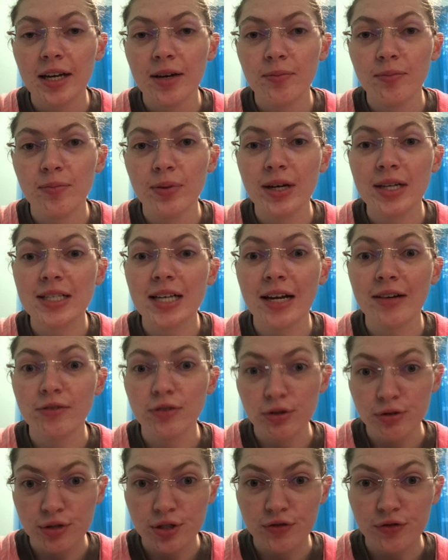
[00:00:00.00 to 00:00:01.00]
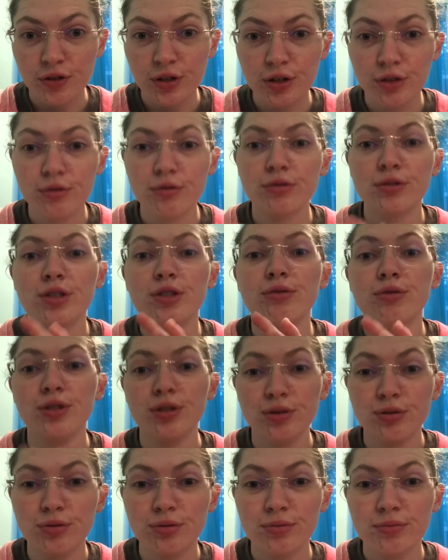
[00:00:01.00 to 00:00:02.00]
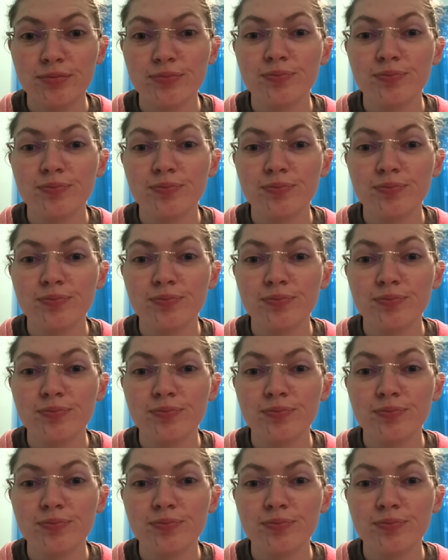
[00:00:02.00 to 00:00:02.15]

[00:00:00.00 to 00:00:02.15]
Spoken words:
Because I have news for you. You do.